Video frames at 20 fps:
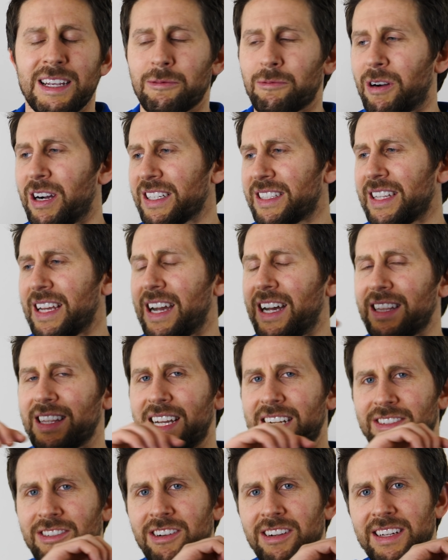Once that
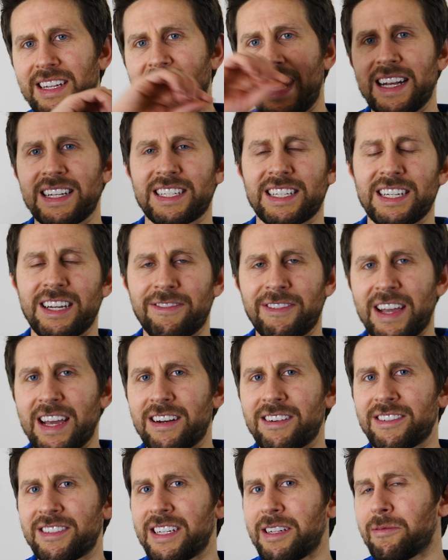electron gains enough
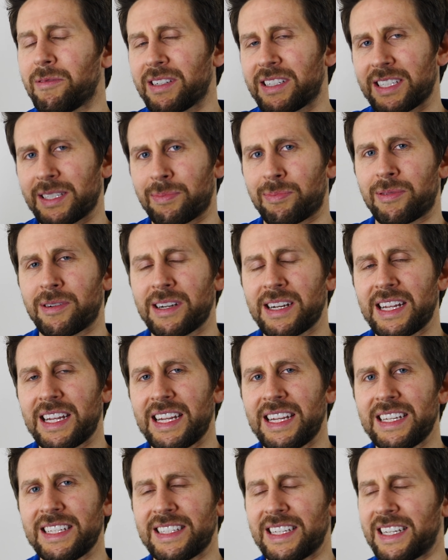energy, which is pretty
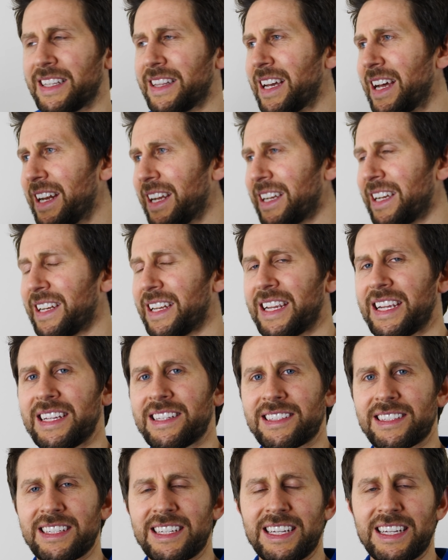easy, then it can
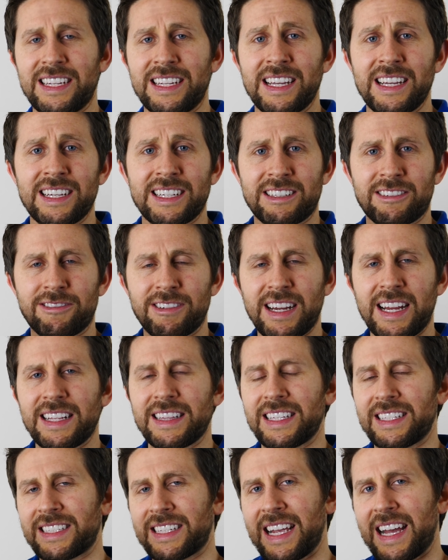easily create
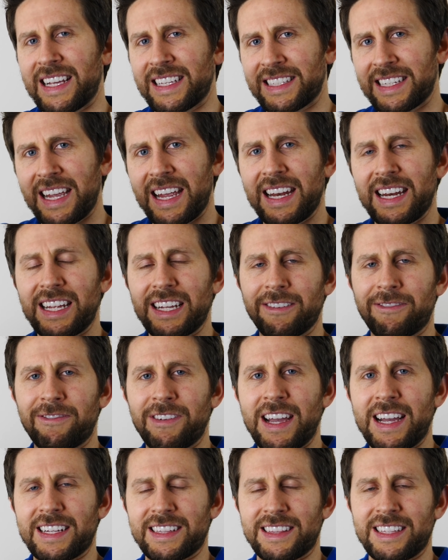this cascading
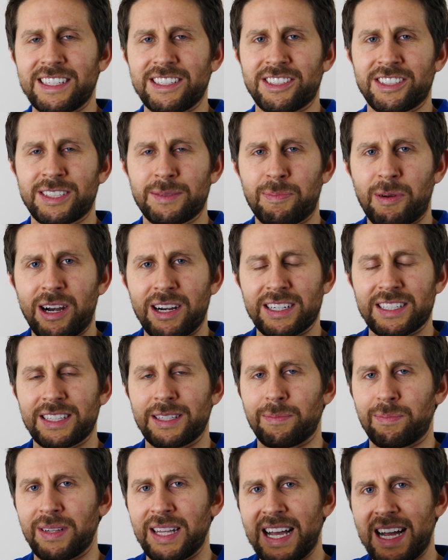effect that sparks
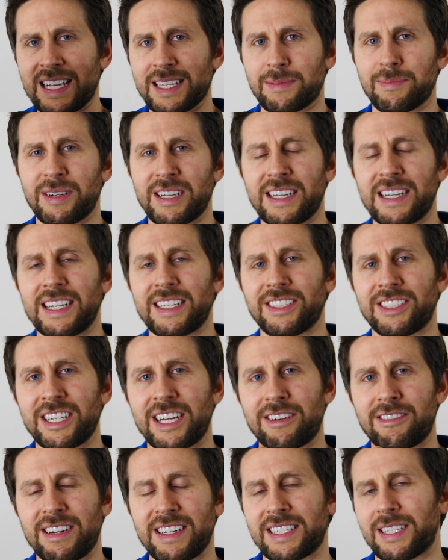the plasma and
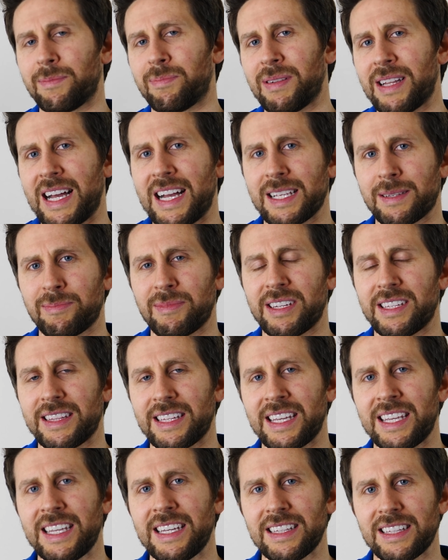generates a plasma in
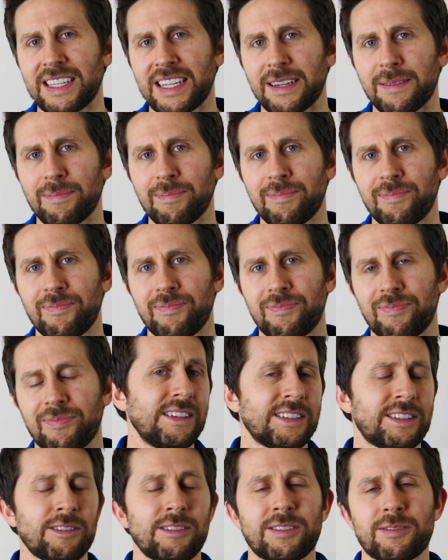the helium.
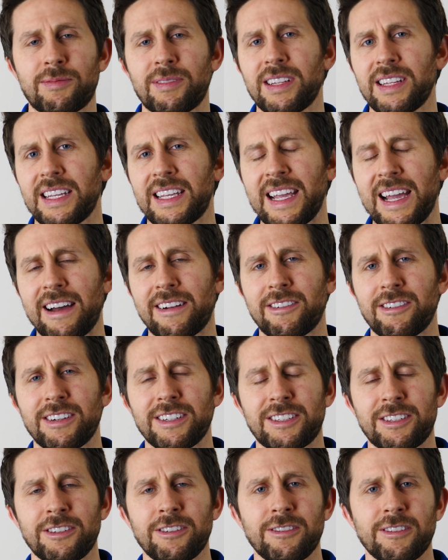So it's really
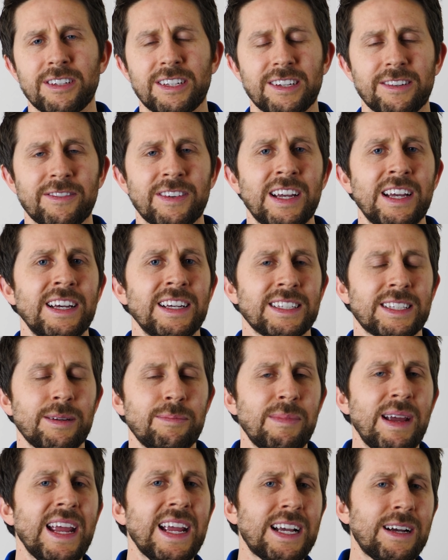counterintuitive. To
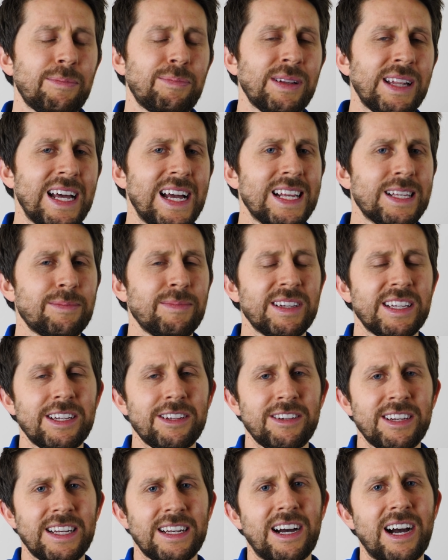make a plasma,
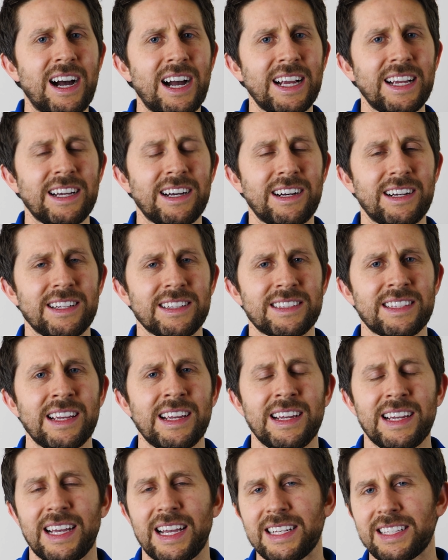you need ions,
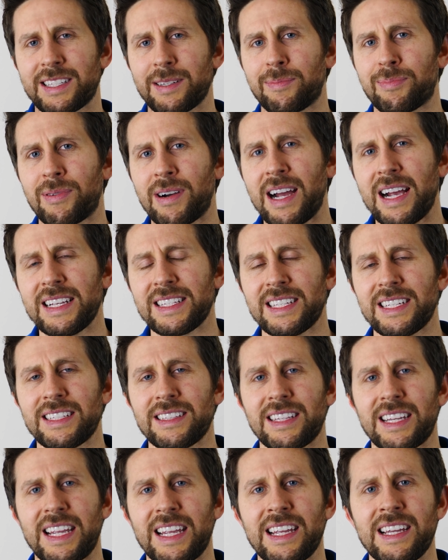and
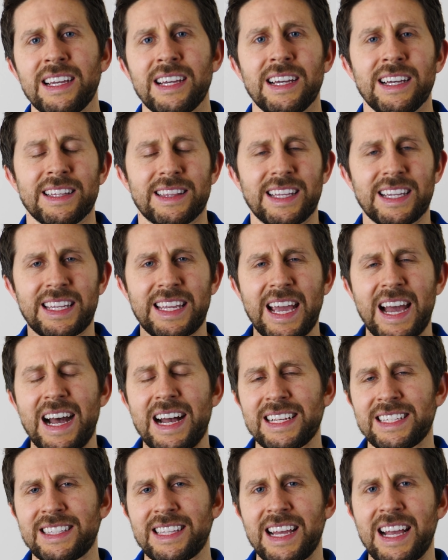surprisingly, the
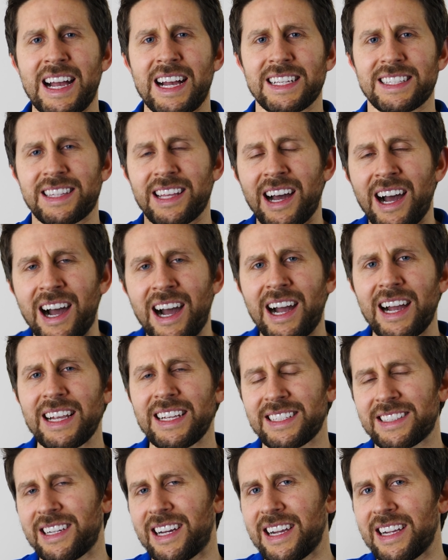gas that has the
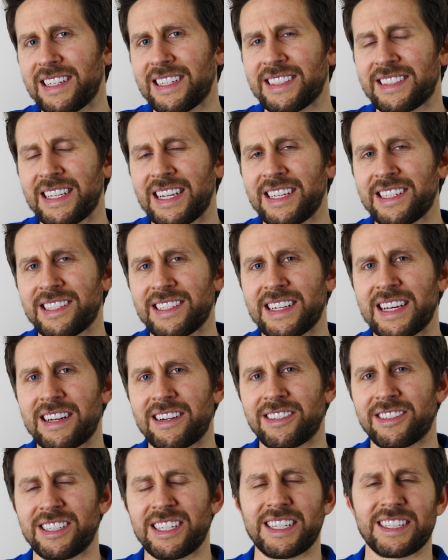highest ionization
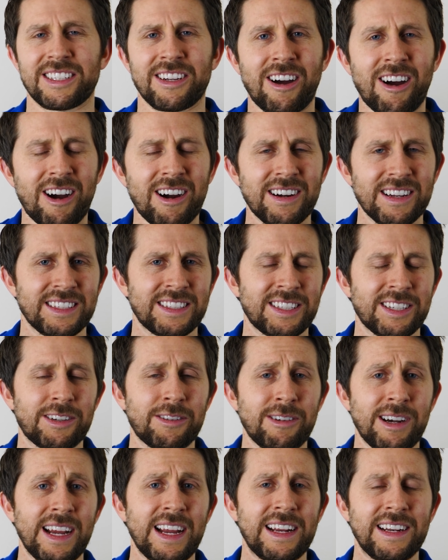energy, it's hardest to
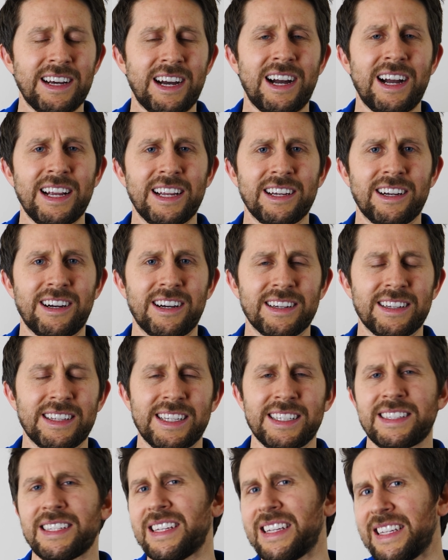create an ion,
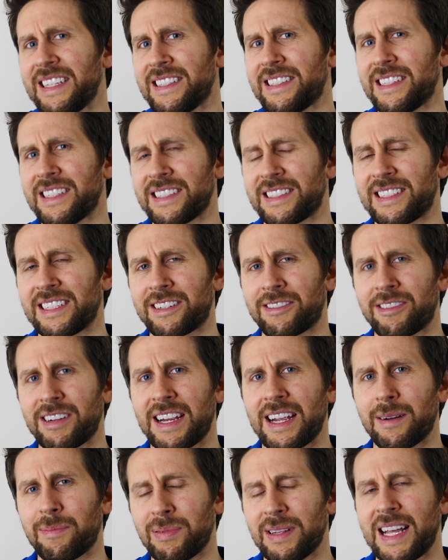it's easiest to
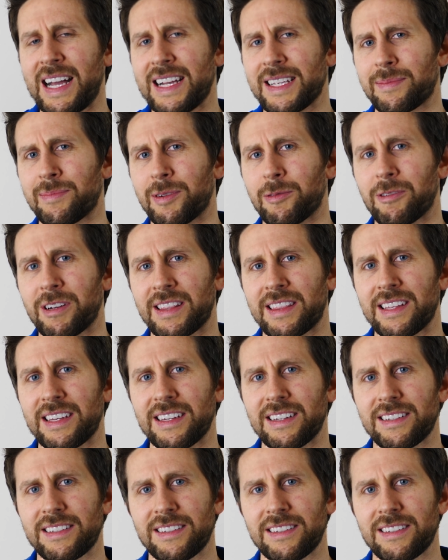create a plasma with it.